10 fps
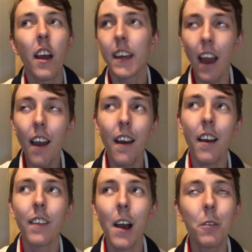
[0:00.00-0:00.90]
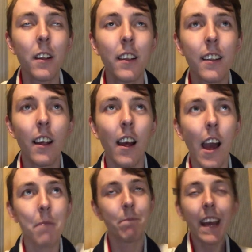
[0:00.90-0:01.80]
Yeah, that was
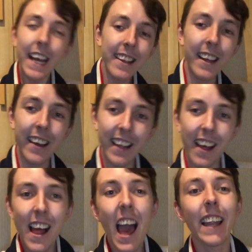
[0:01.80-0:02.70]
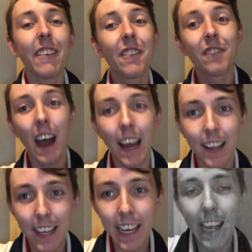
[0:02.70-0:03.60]
amazing. And then
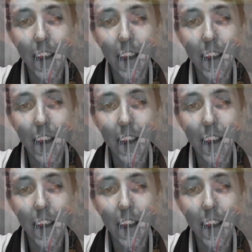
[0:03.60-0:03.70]
finally